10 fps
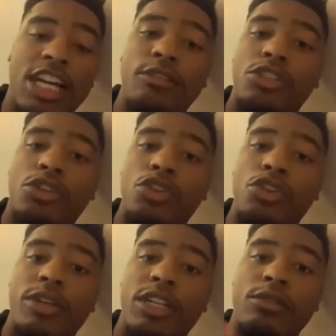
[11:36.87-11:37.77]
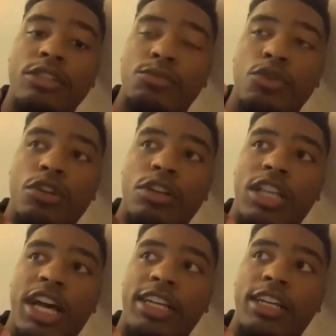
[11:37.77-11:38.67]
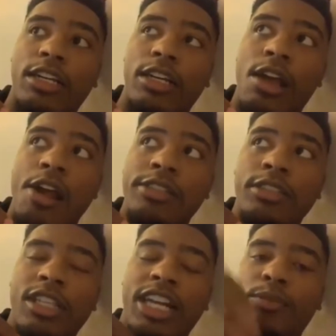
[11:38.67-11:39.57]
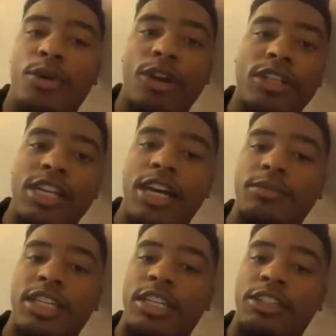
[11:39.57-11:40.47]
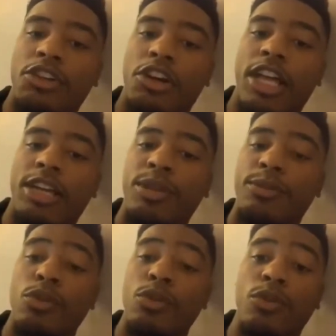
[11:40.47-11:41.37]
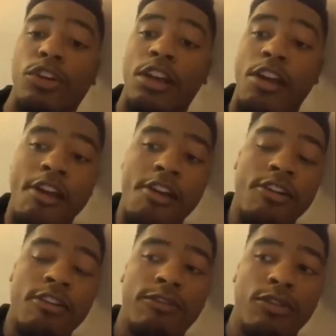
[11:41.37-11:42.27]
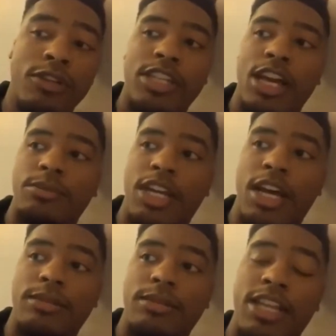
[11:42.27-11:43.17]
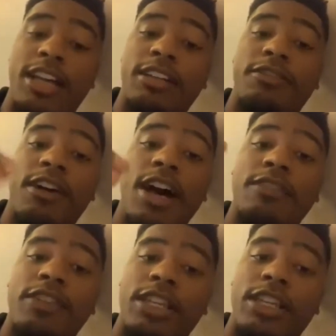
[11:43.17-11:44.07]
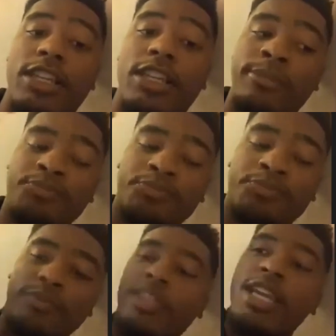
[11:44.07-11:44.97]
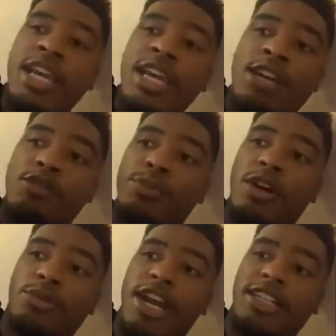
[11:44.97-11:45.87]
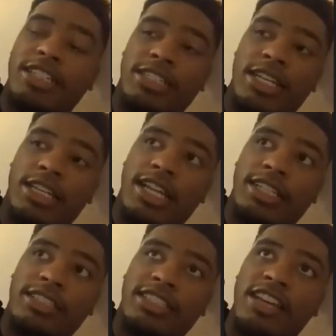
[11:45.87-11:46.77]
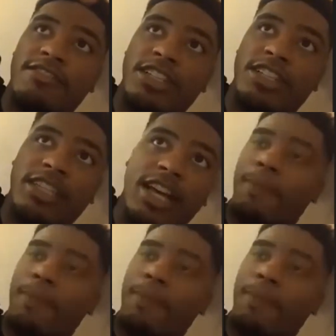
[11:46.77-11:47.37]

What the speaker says: cool, but it was more like a part-time thing. Like people would work full-time jobs, 9 to 5, and then it would be one practice at like 7 to 9.